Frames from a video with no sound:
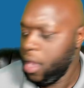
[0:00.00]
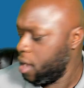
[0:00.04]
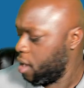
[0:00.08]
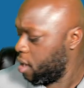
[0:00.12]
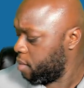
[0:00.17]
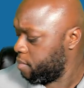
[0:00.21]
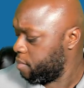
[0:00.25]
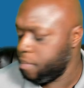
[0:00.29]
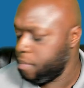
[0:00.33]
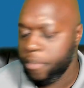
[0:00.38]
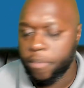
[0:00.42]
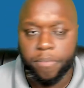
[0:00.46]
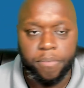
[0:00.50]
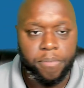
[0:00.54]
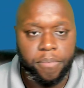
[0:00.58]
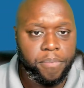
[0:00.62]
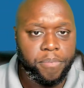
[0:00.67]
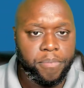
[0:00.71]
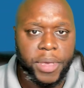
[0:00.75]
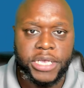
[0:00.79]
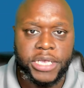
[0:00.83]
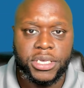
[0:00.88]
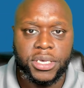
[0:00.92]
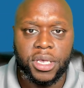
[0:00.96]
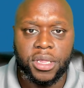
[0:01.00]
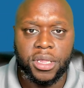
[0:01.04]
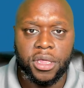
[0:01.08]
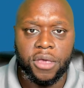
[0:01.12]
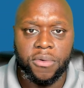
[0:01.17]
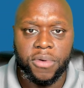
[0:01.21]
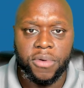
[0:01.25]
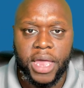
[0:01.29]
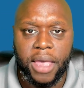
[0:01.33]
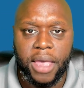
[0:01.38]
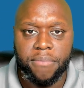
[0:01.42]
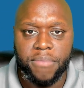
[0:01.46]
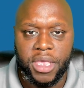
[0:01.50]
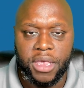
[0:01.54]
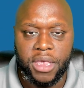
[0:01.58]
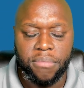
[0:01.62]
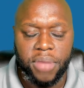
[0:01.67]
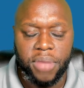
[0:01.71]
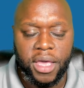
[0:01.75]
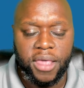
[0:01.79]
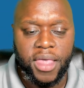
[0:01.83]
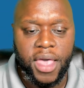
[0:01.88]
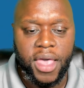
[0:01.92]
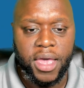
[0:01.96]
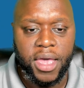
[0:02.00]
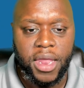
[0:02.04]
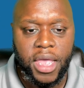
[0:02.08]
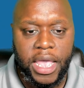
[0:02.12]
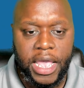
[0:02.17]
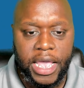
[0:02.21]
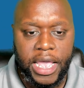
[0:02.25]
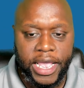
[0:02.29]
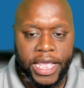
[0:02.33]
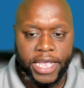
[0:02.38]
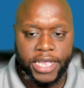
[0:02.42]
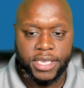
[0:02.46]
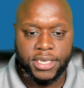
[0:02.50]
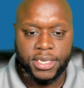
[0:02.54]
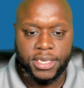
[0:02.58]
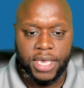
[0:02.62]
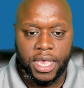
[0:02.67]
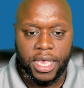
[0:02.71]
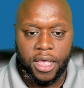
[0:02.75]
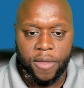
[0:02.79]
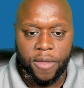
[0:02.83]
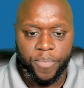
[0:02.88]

And basically what I mean by that is